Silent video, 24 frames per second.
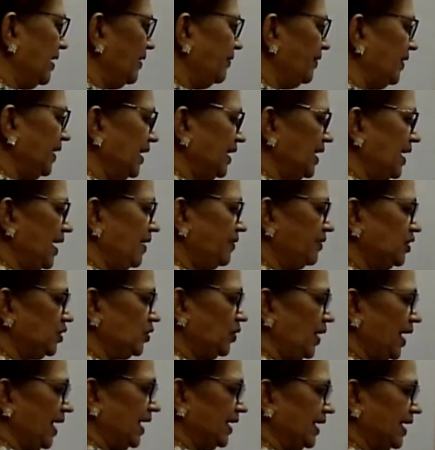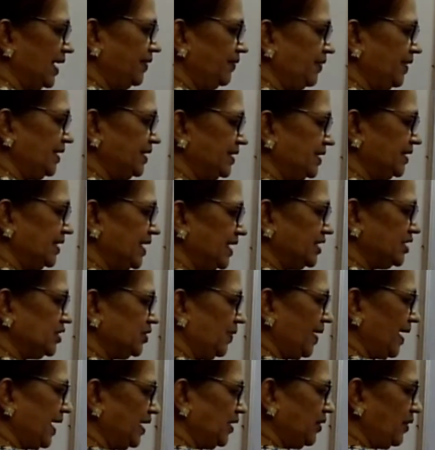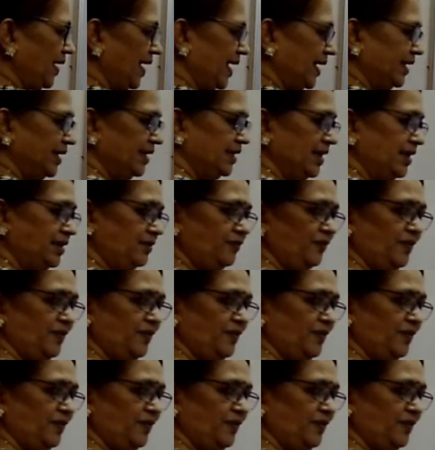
we have to arrive at net value added at